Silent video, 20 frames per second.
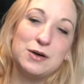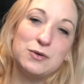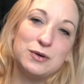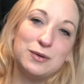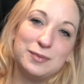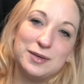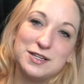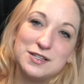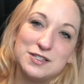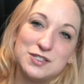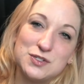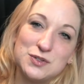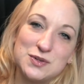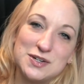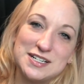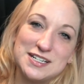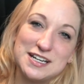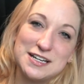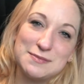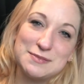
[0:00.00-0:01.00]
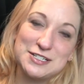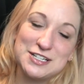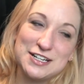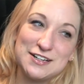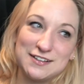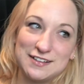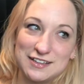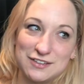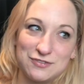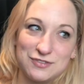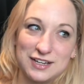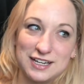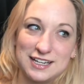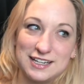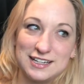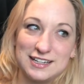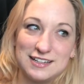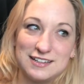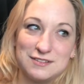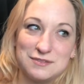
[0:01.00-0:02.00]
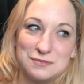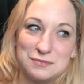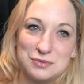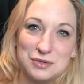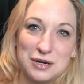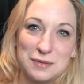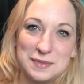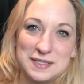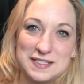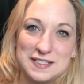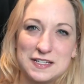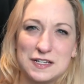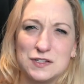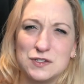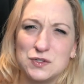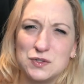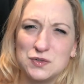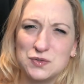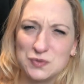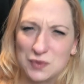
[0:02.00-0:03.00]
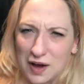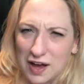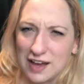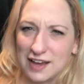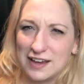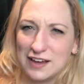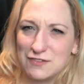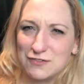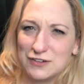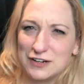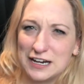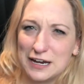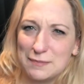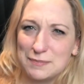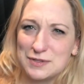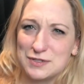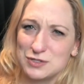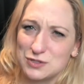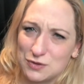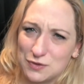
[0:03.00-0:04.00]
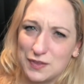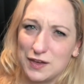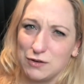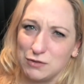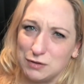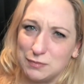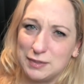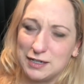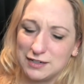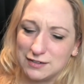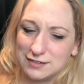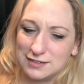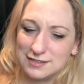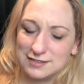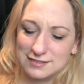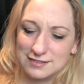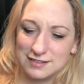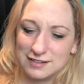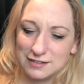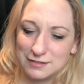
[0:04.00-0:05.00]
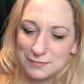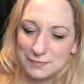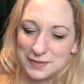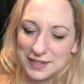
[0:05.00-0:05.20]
will be a story time channel if I promise not to cry every episode. That would be good. Um,